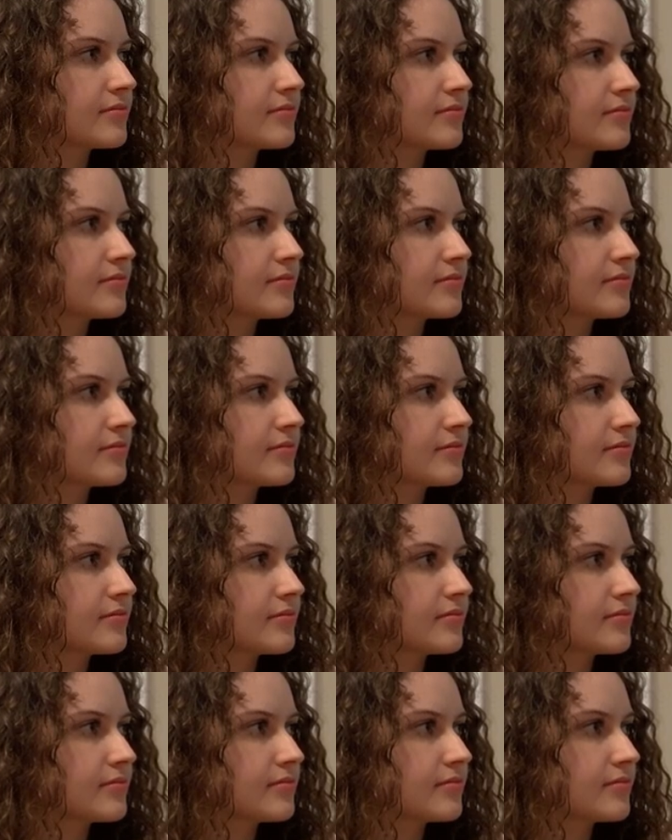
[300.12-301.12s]

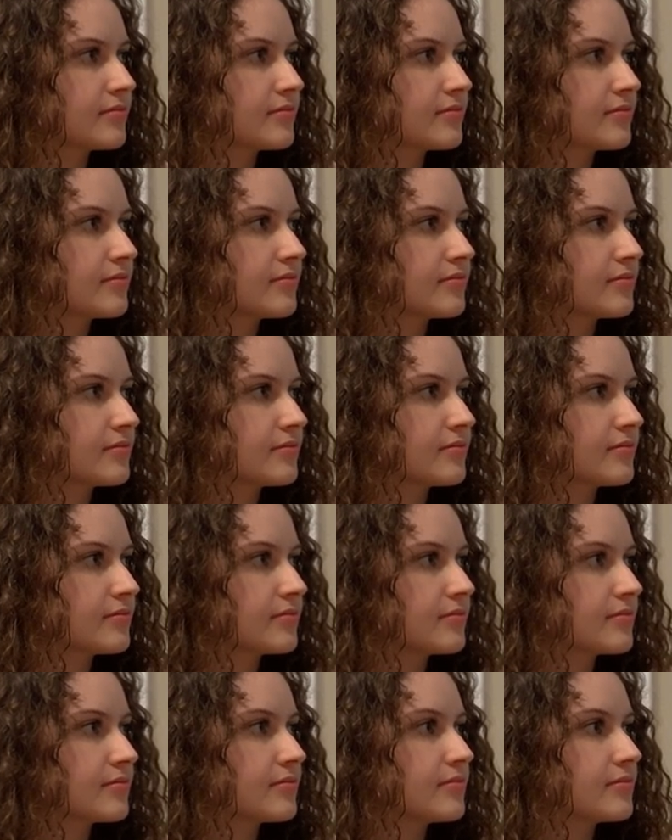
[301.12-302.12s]

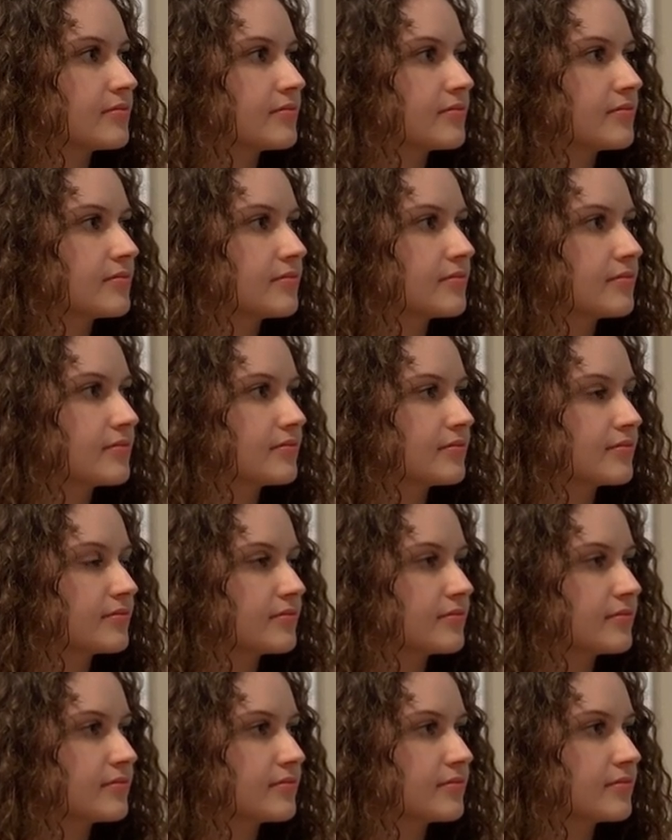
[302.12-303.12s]

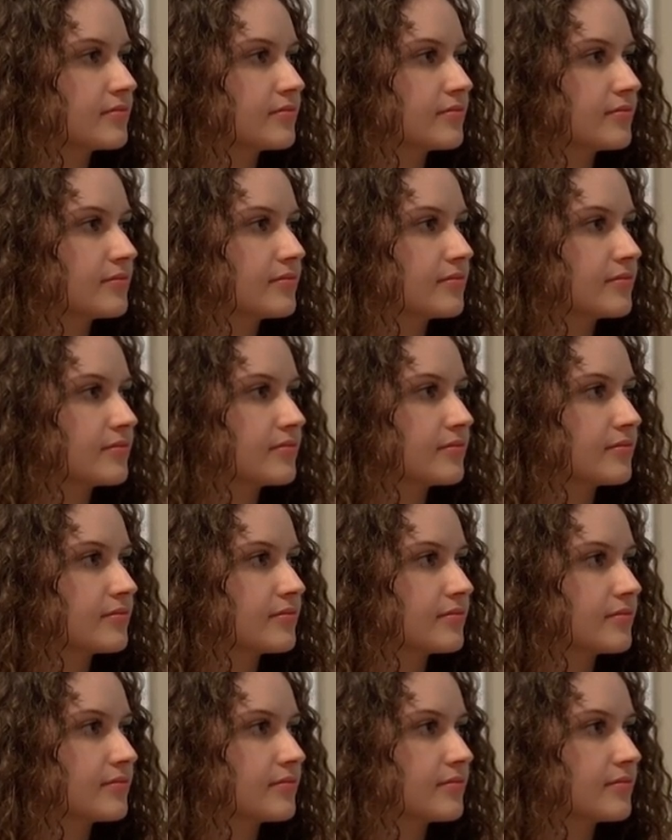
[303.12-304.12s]

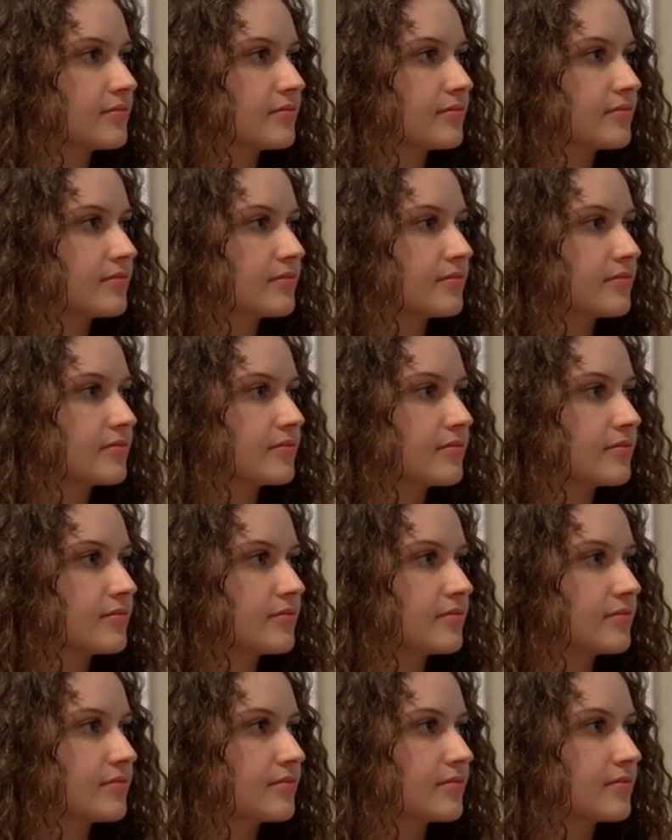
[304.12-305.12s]

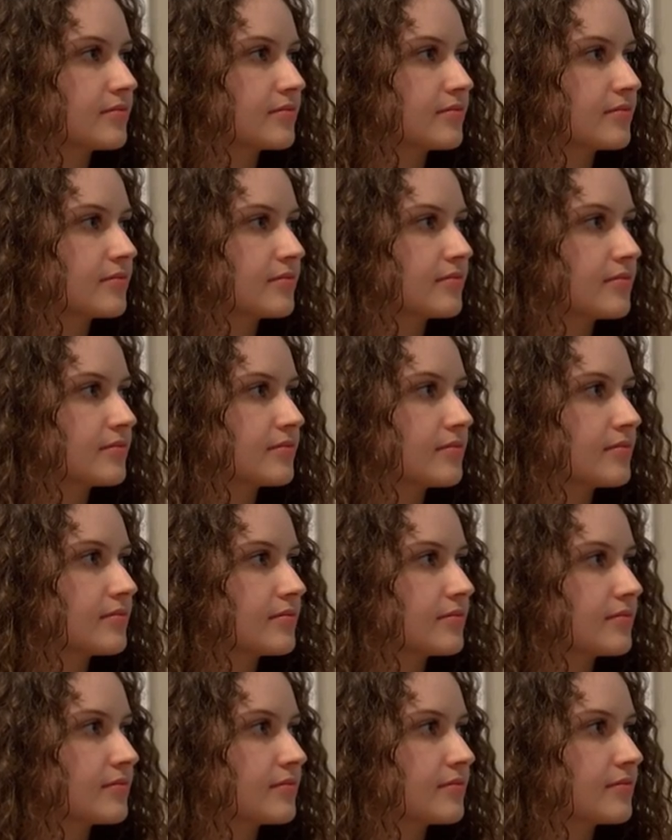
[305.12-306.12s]

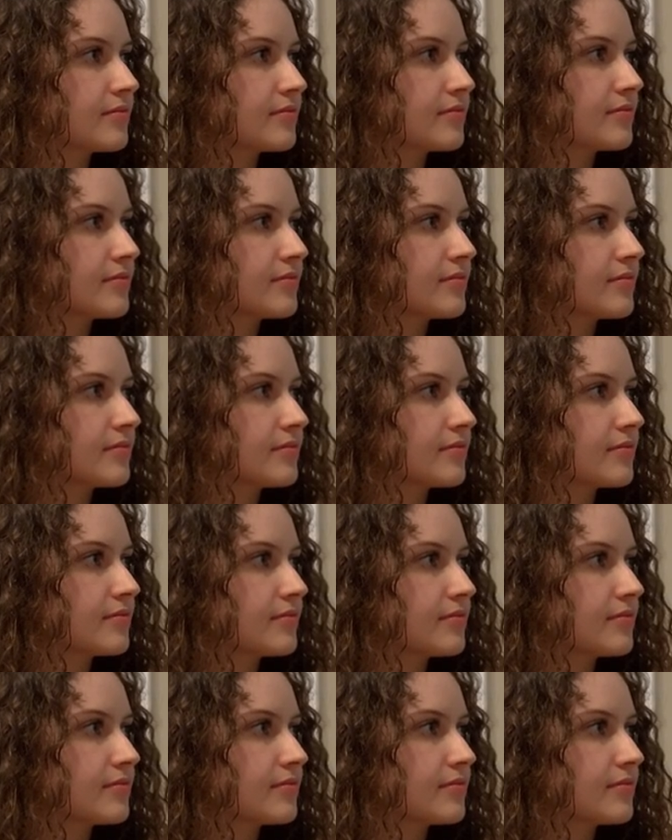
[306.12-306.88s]
[no speech]